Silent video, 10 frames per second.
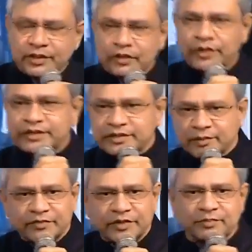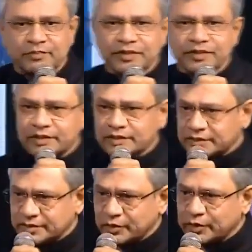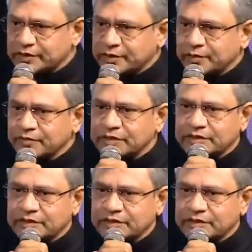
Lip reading: Look at some of these